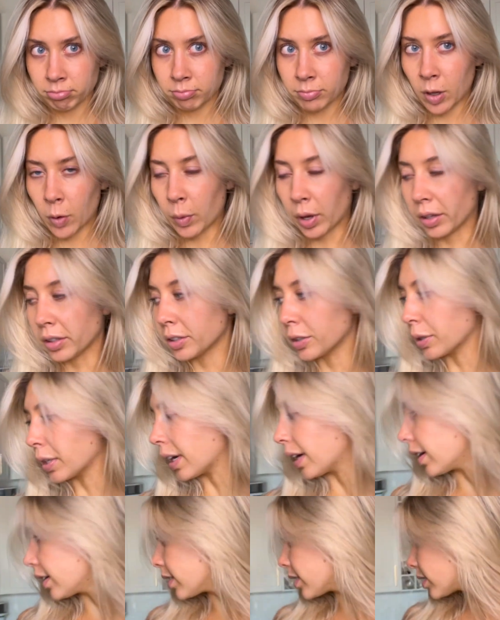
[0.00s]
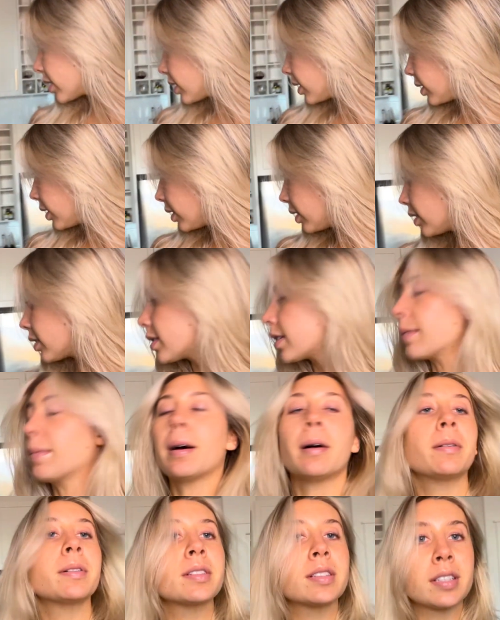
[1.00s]
Well, you guys,
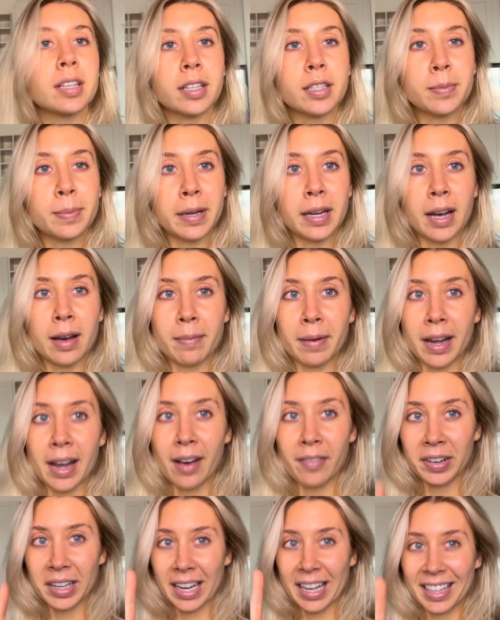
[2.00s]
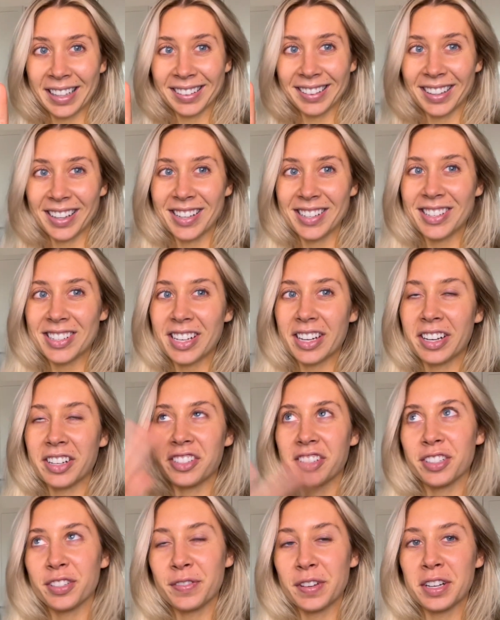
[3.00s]
somehow it's 6 p.m. I haven't had lunch and I
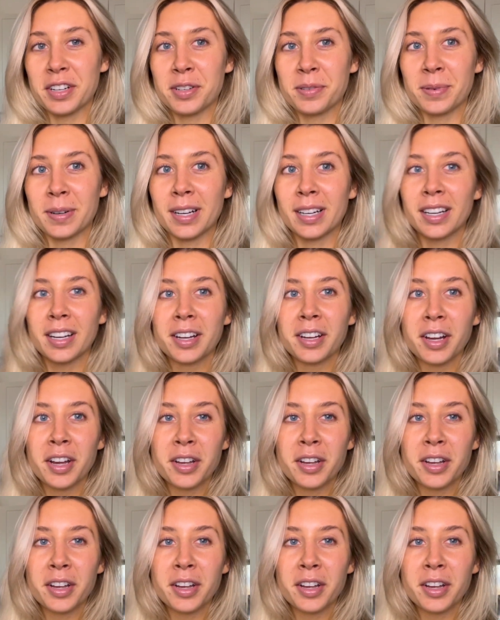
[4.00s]
just finished work.